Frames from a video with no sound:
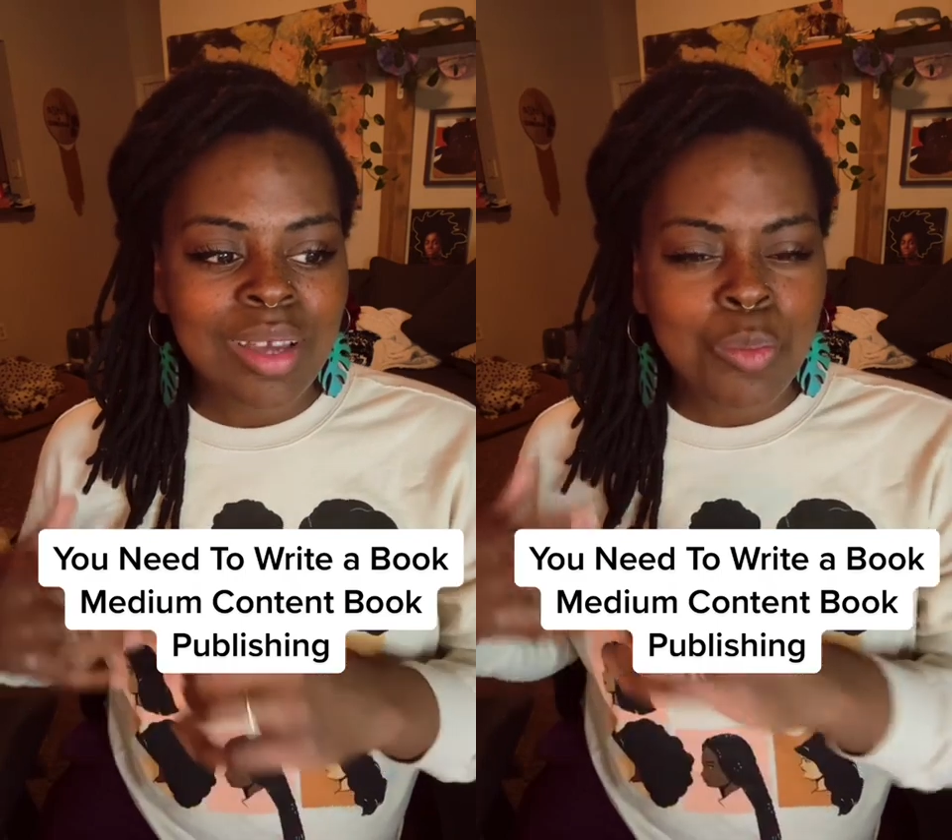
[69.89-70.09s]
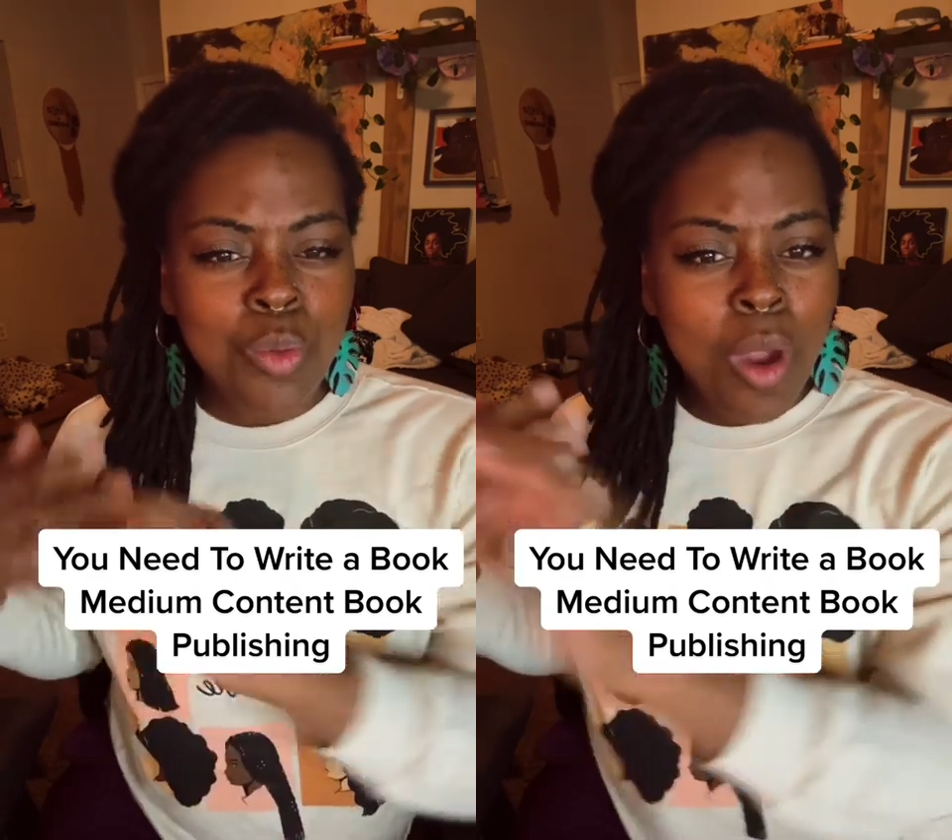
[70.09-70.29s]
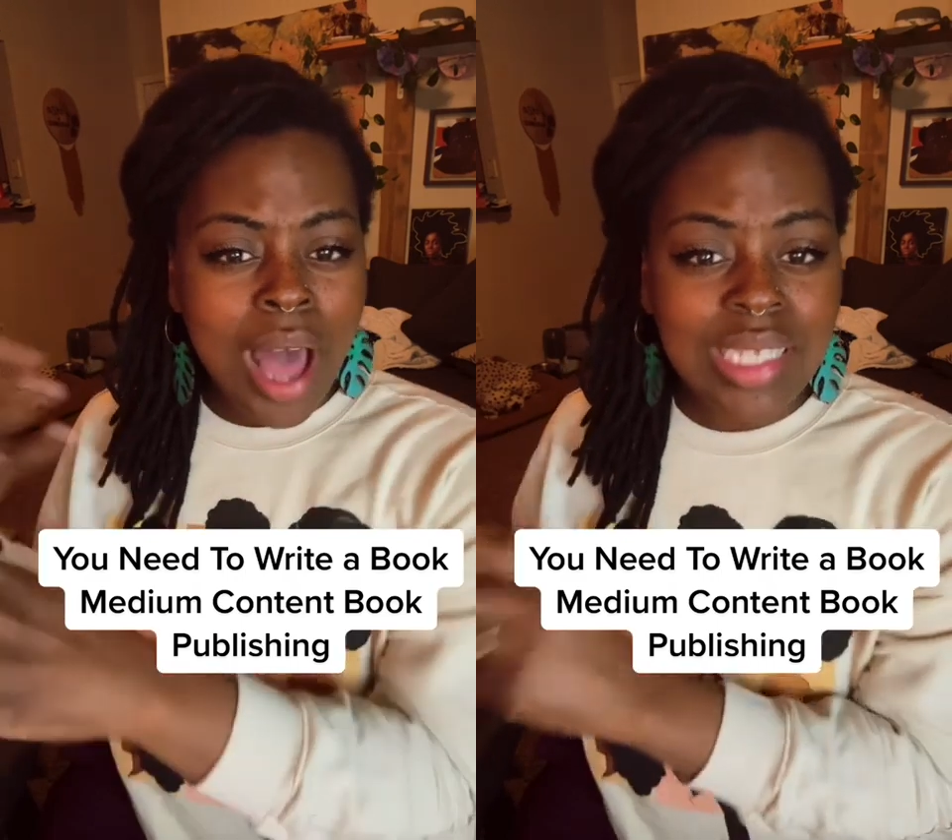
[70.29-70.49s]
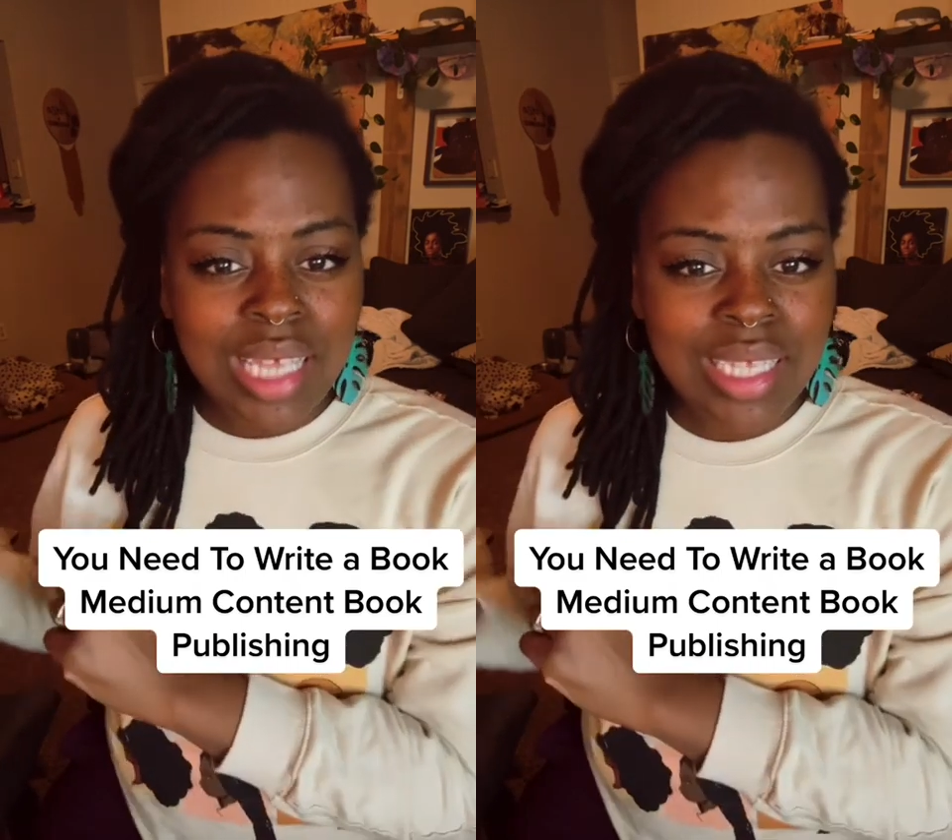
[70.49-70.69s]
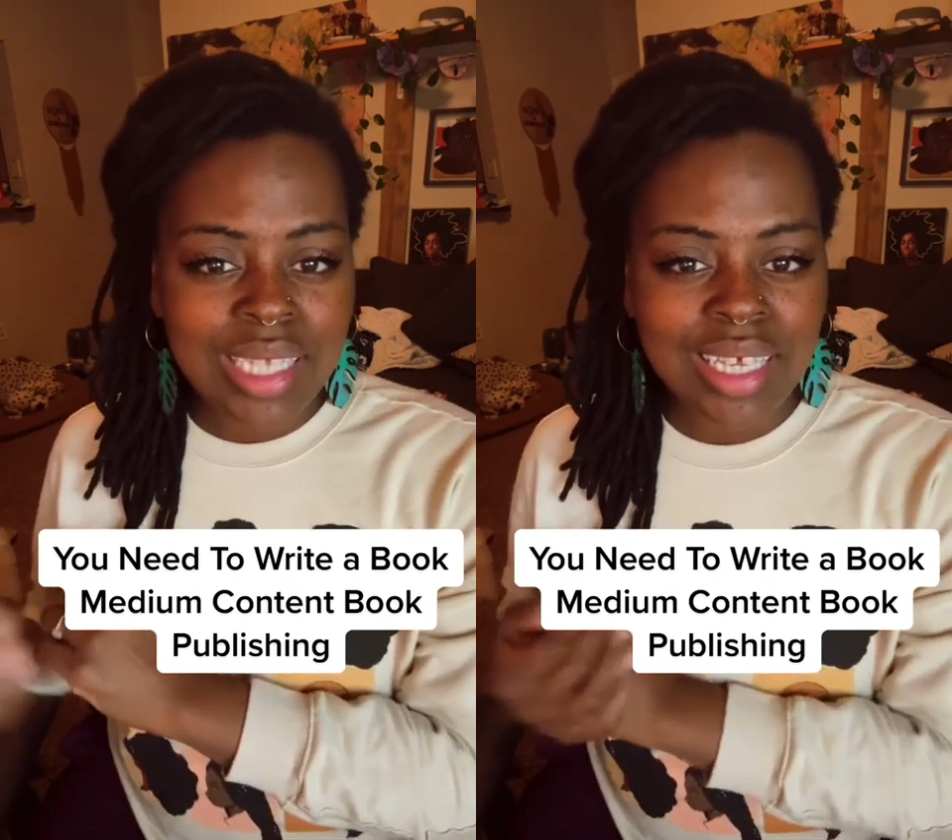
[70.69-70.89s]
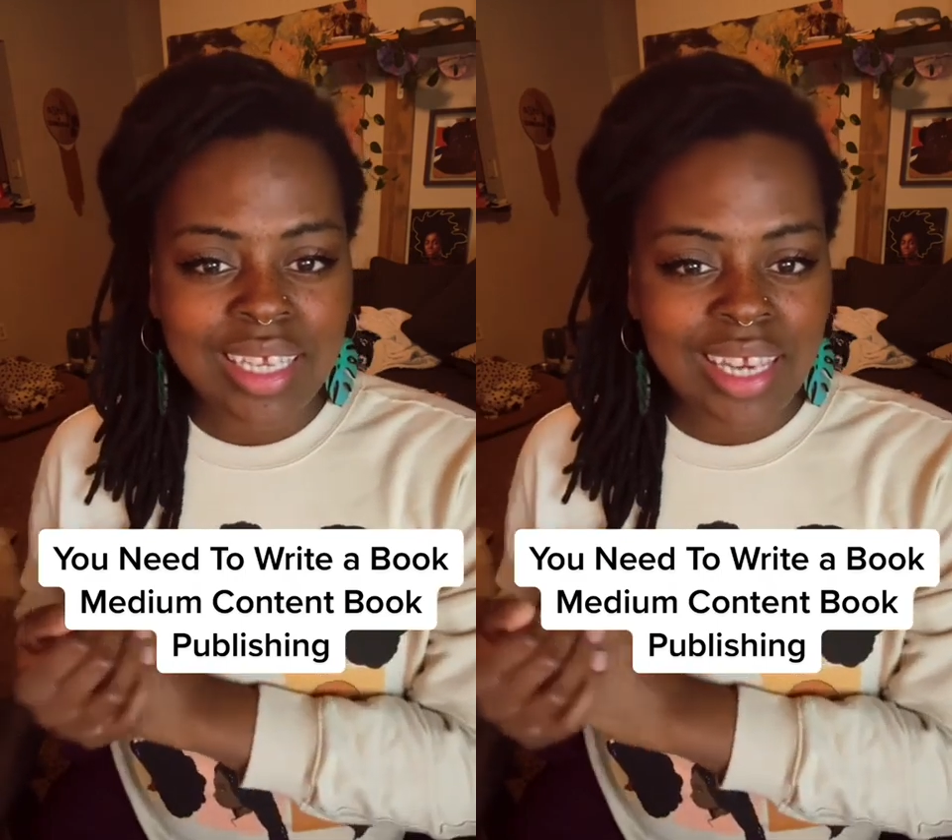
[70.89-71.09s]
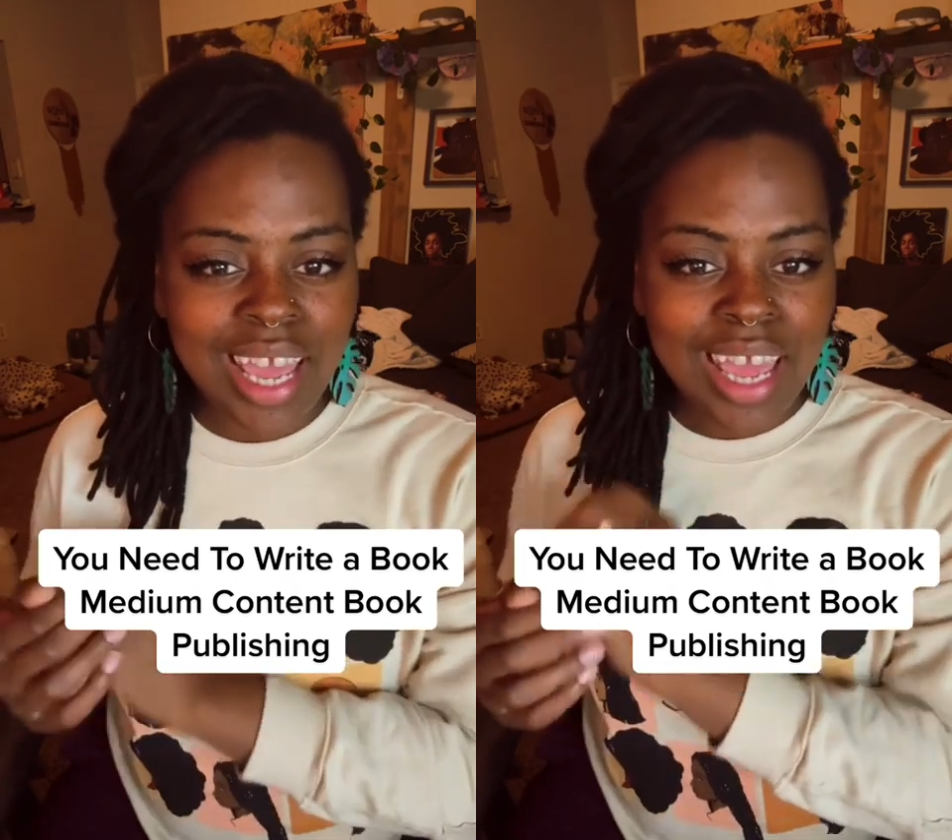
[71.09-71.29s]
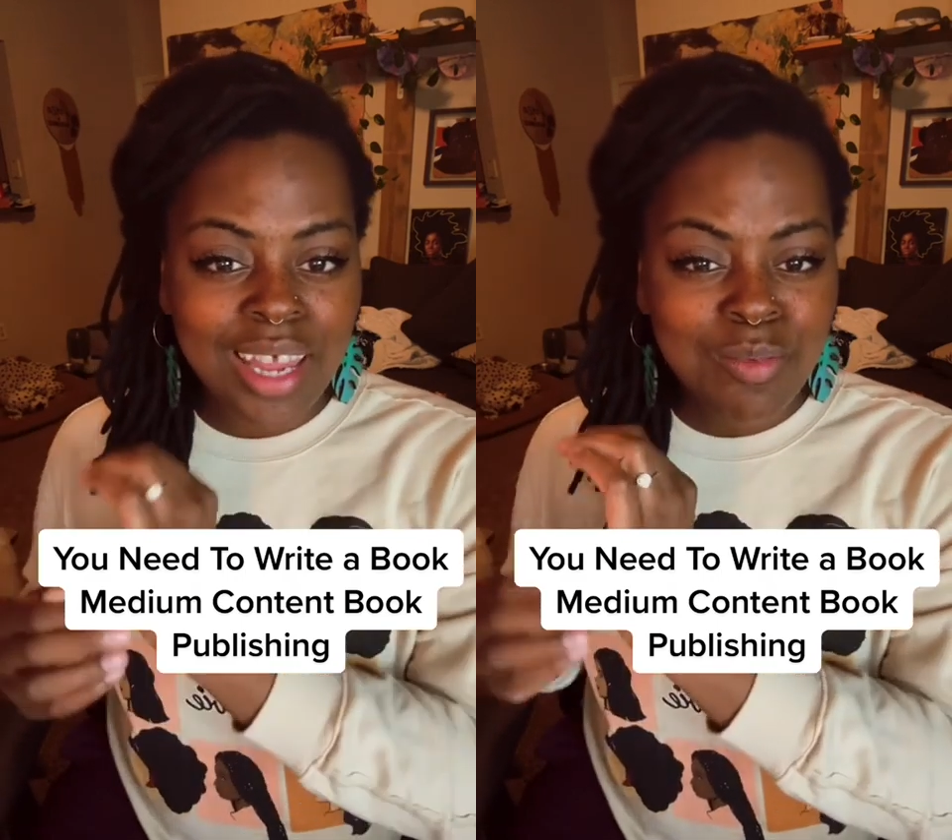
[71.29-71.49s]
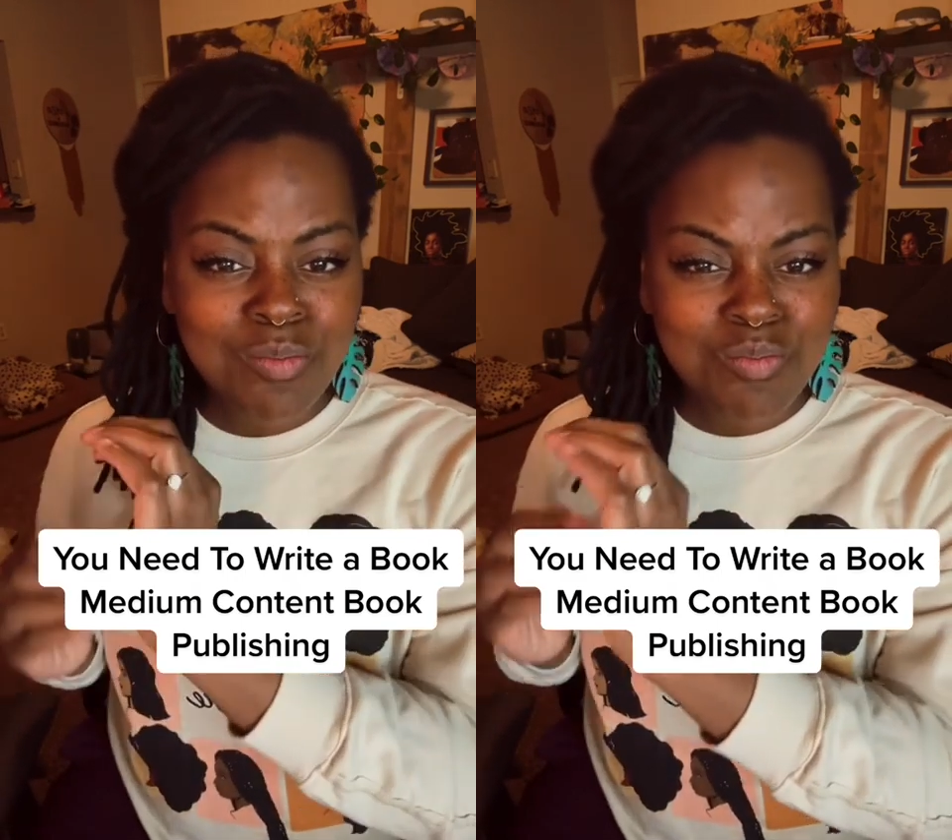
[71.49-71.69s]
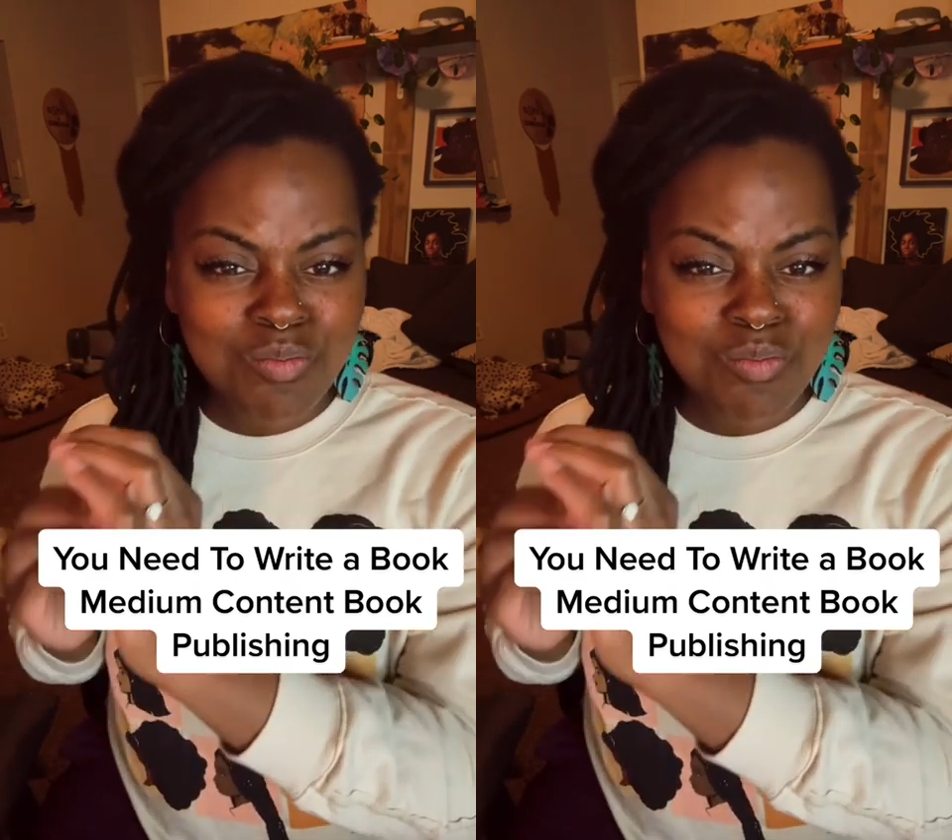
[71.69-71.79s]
process it and